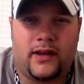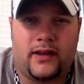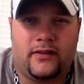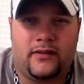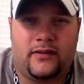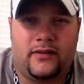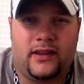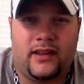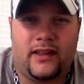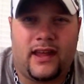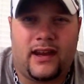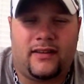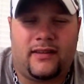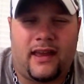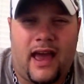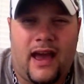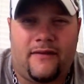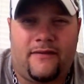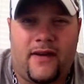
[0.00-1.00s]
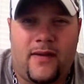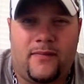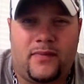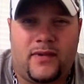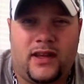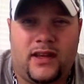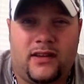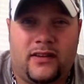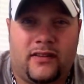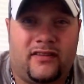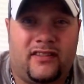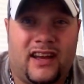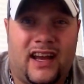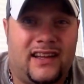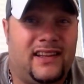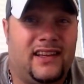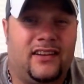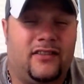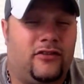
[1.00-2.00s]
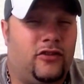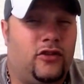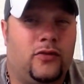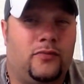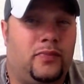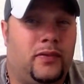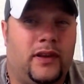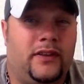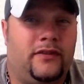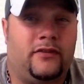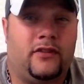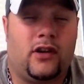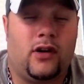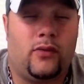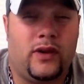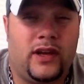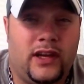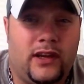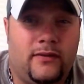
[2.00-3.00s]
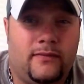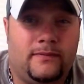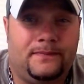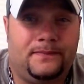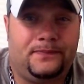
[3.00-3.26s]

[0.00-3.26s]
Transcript: and see that it's half empty and decide that it's a good place to go eat.